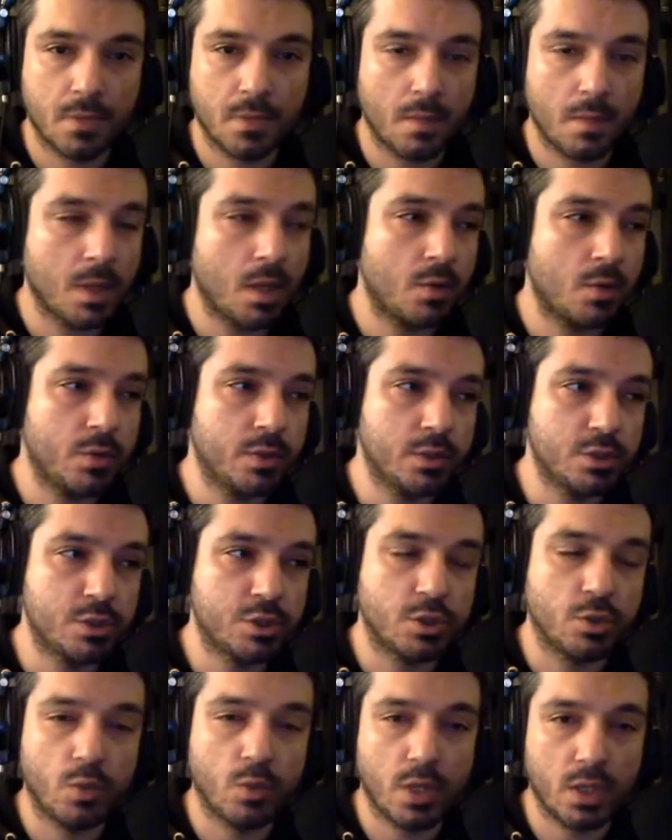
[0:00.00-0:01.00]
I'm not really
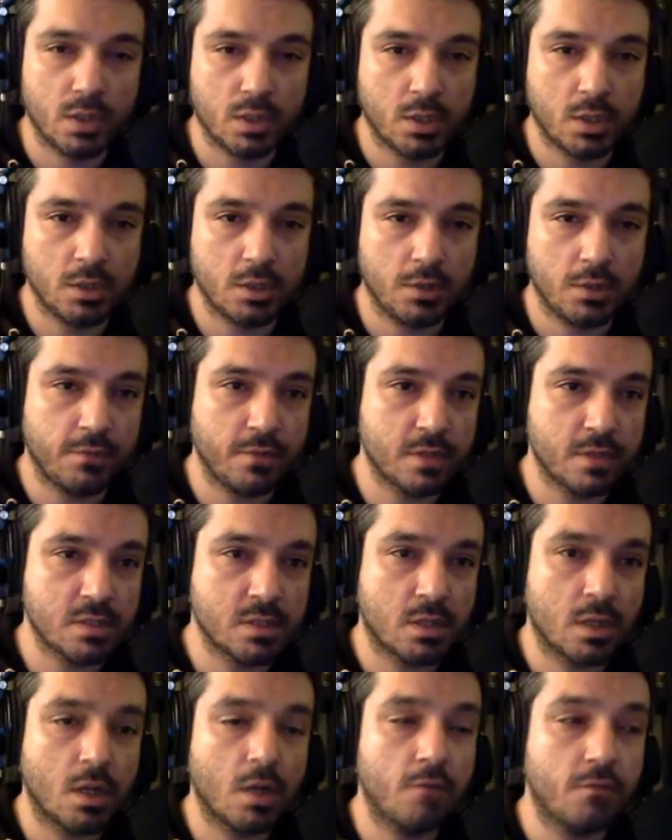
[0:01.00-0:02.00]
sure where their defense is
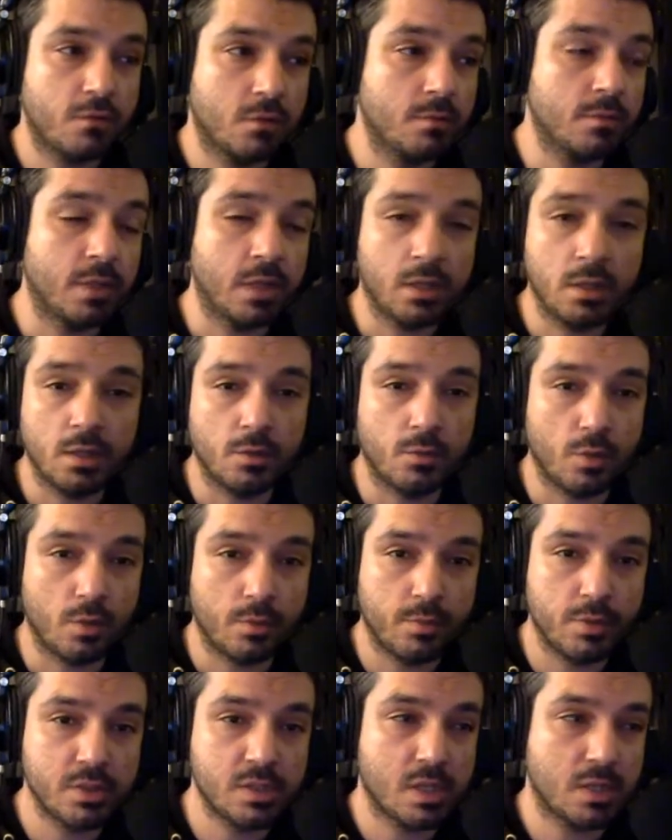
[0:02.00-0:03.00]
going to come from. They need a rim
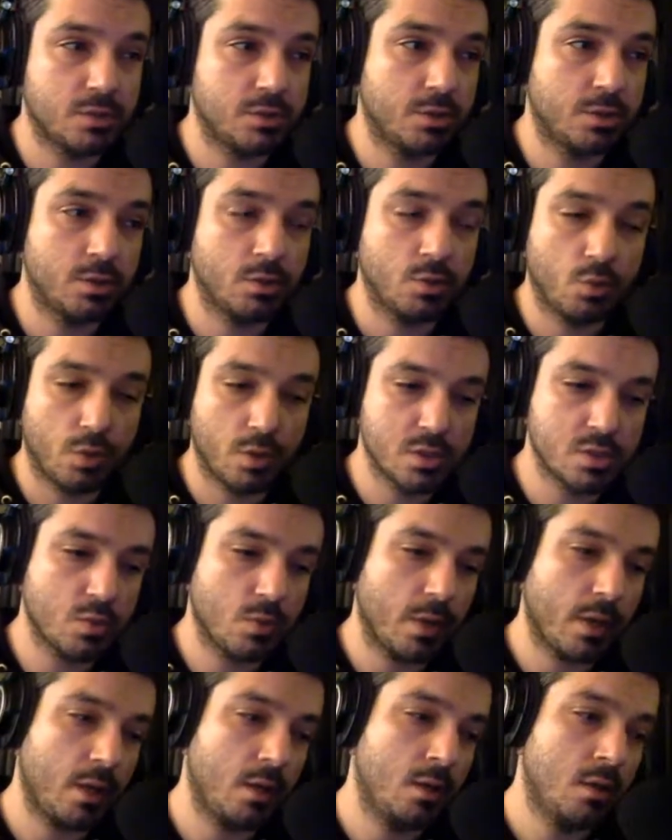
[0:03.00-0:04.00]
protector in the worst
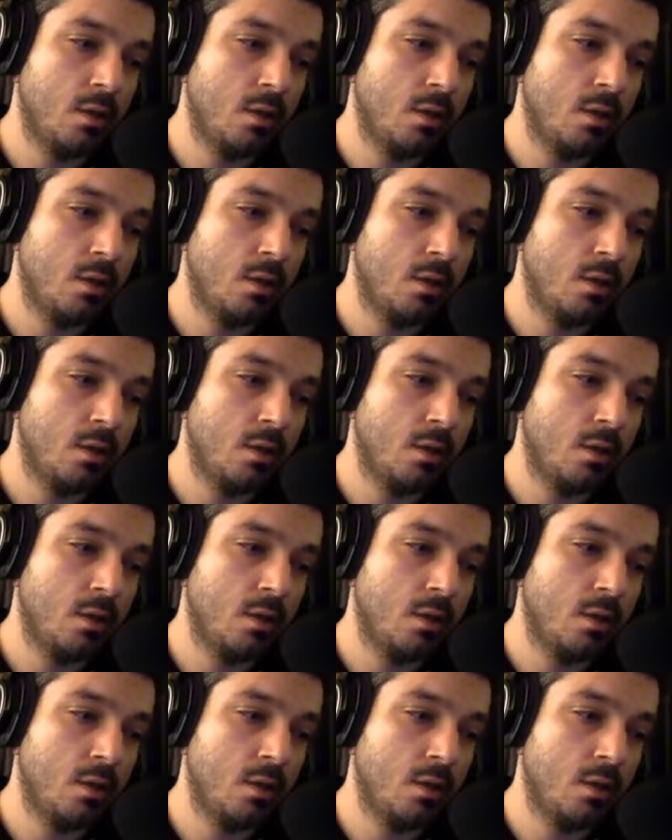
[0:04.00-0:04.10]
way.